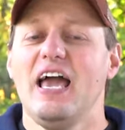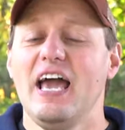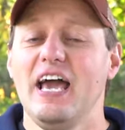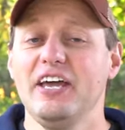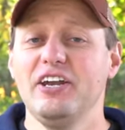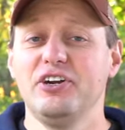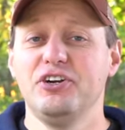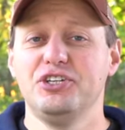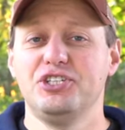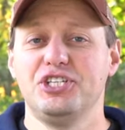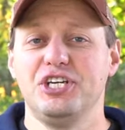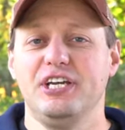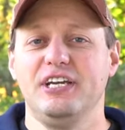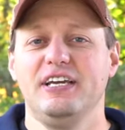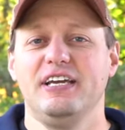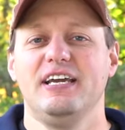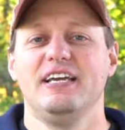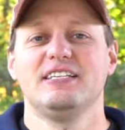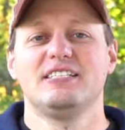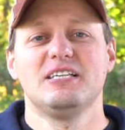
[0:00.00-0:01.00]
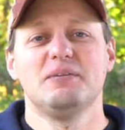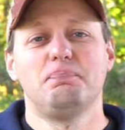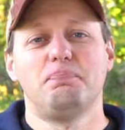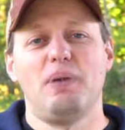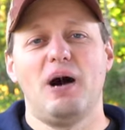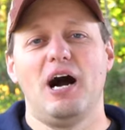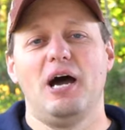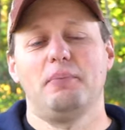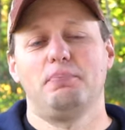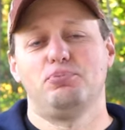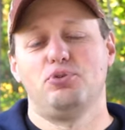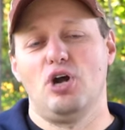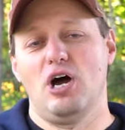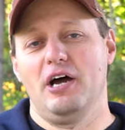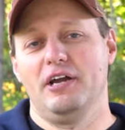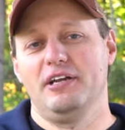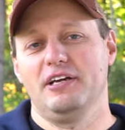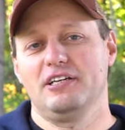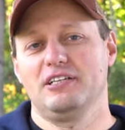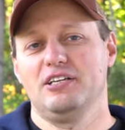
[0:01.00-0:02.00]
Energy is a
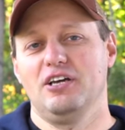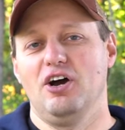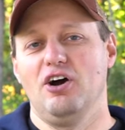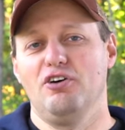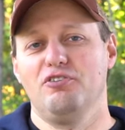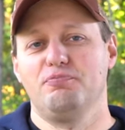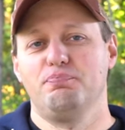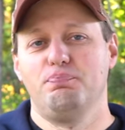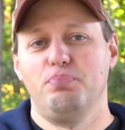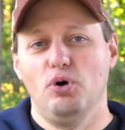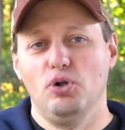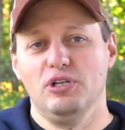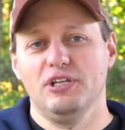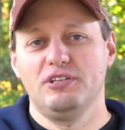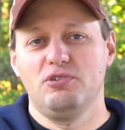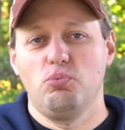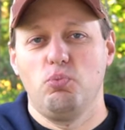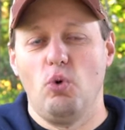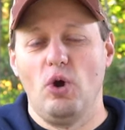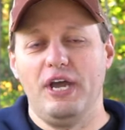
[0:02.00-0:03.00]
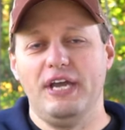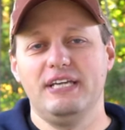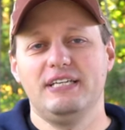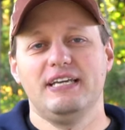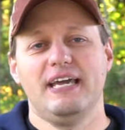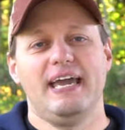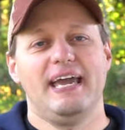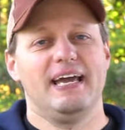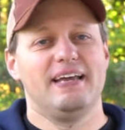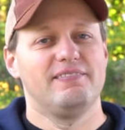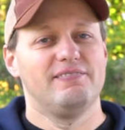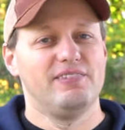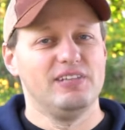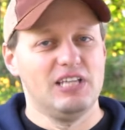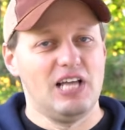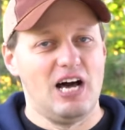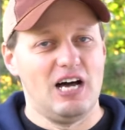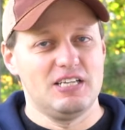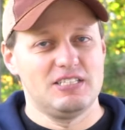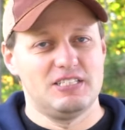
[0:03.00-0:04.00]
byproduct of bullet weight and
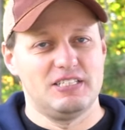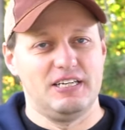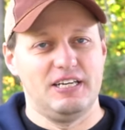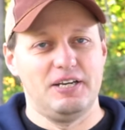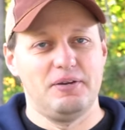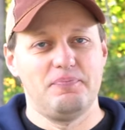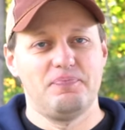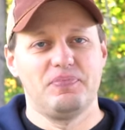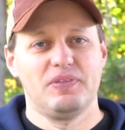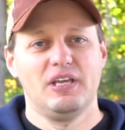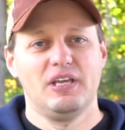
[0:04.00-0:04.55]
velocity.